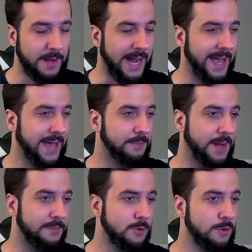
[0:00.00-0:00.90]
I had
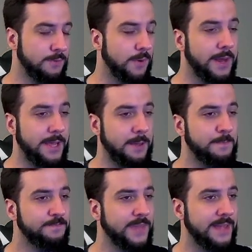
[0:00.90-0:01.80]
my move ready
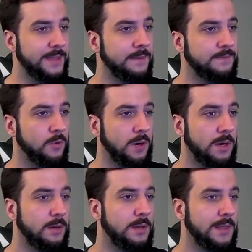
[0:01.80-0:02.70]
and
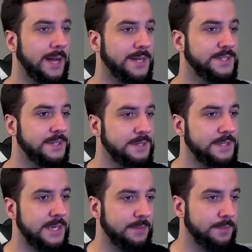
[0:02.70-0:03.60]
therefore lost
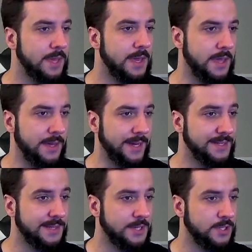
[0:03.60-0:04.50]
CMP. Night
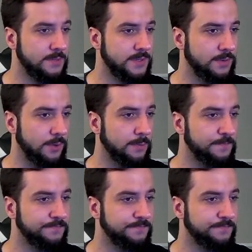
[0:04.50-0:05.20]
Slash comes through.